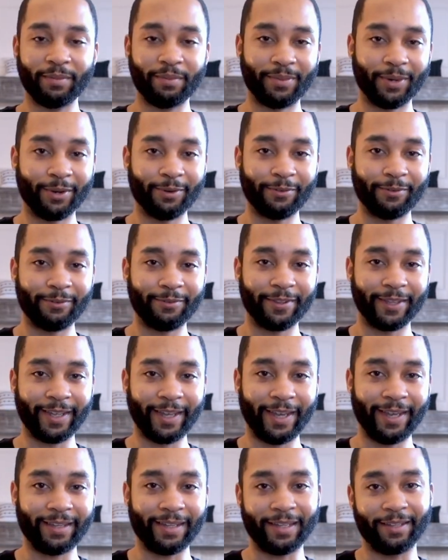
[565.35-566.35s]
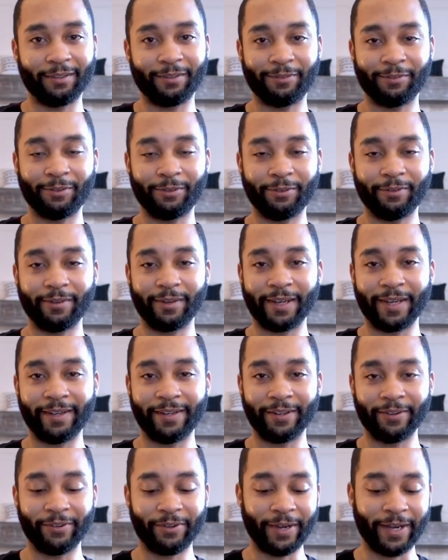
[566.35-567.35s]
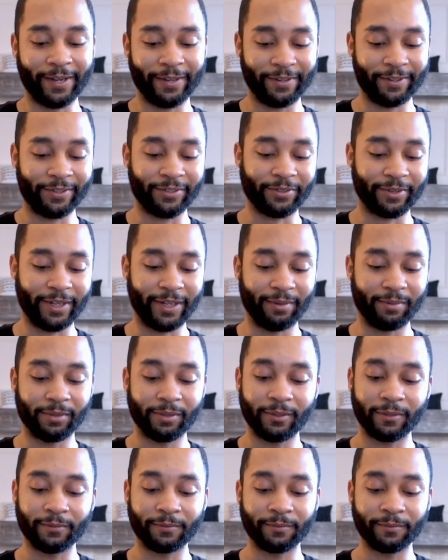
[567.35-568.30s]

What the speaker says: Both the cake and the fruit, I don't know how to describe.